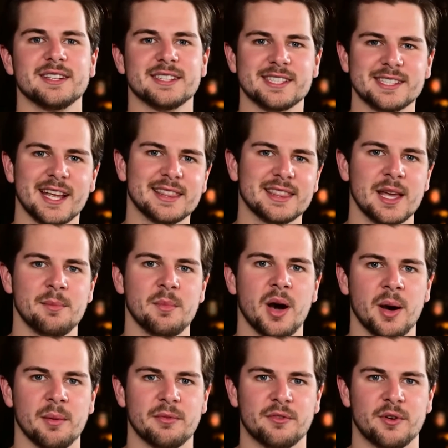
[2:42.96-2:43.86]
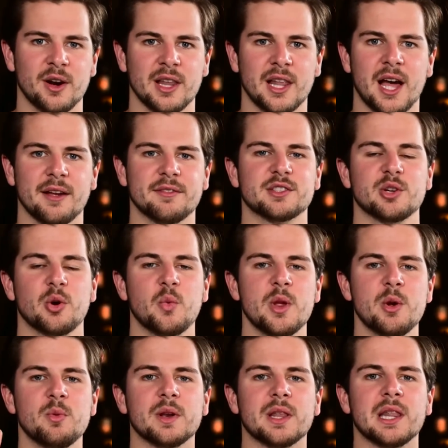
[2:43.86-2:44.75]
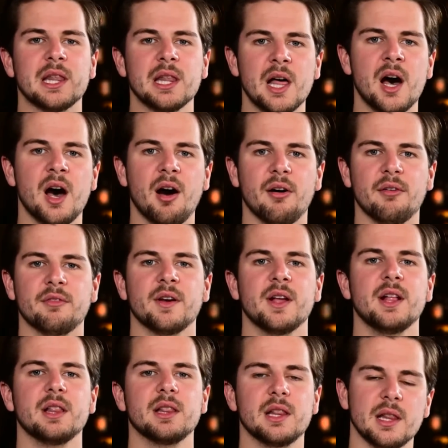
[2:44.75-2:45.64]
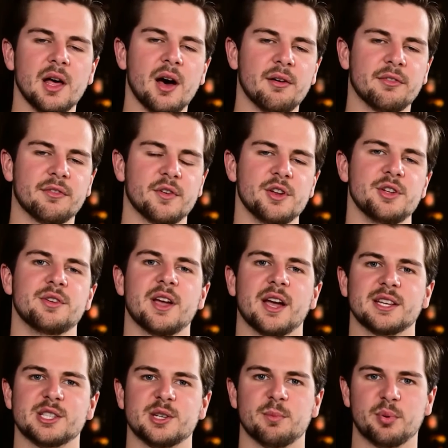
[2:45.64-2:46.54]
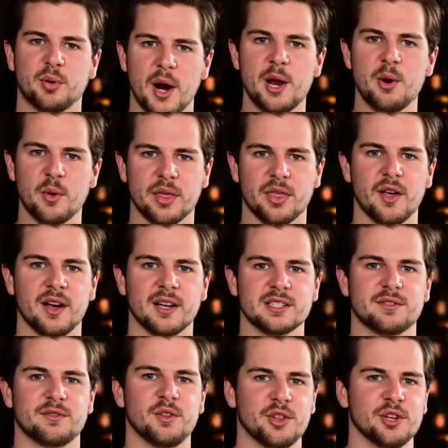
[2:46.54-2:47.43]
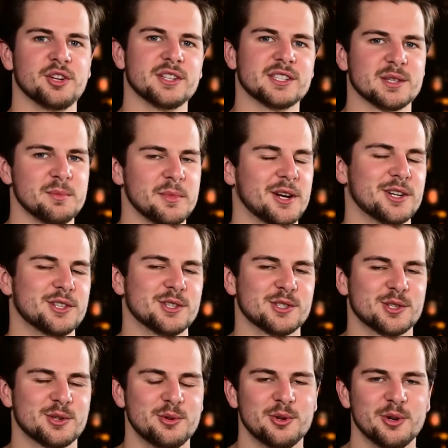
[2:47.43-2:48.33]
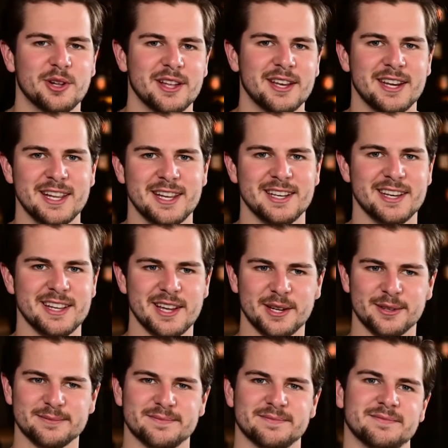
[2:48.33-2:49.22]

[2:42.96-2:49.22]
to set them up for a life. So we would love, love for you guys to pray with us for the Good Samaritan School in India.